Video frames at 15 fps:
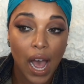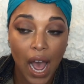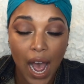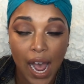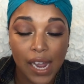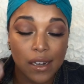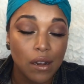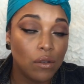
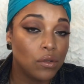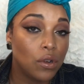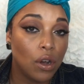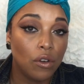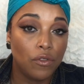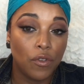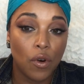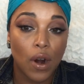I don't
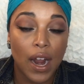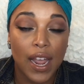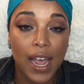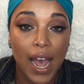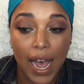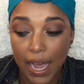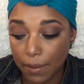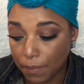go for a
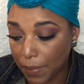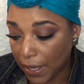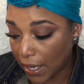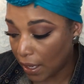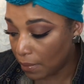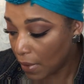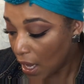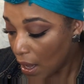high
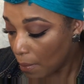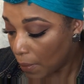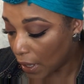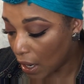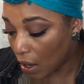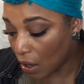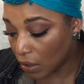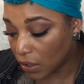beam,
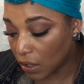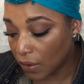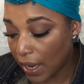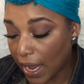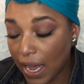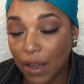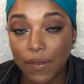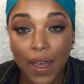but I also
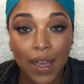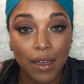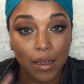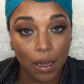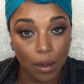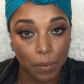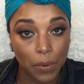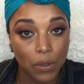have a
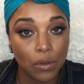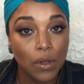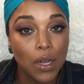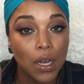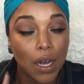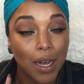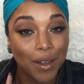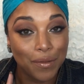couple
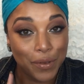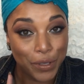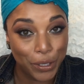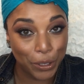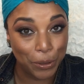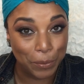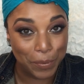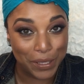of
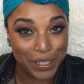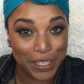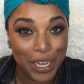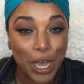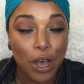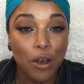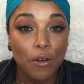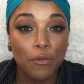dupes
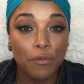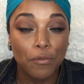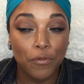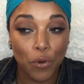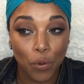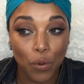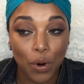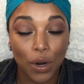
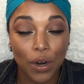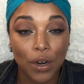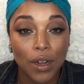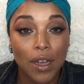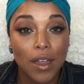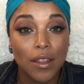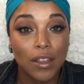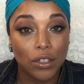
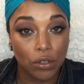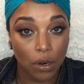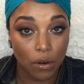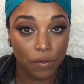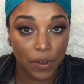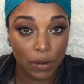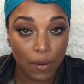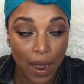for the
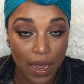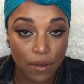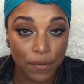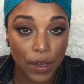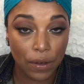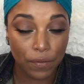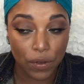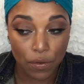Trophy
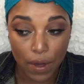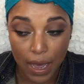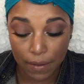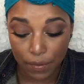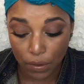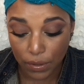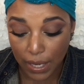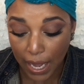Wife if you
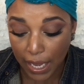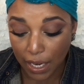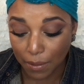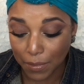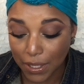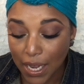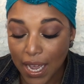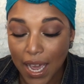have those
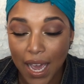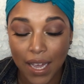items.